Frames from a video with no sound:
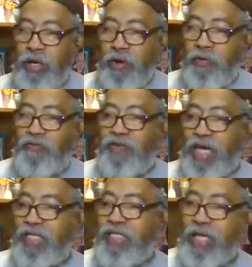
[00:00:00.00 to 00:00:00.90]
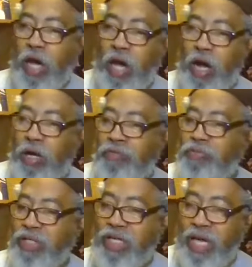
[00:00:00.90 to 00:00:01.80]
Her face and
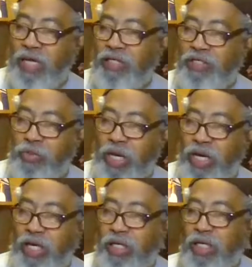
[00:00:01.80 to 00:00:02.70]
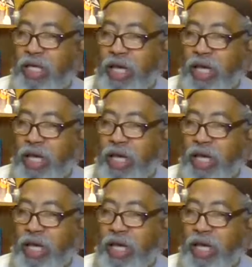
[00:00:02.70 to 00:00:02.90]
arms began to swell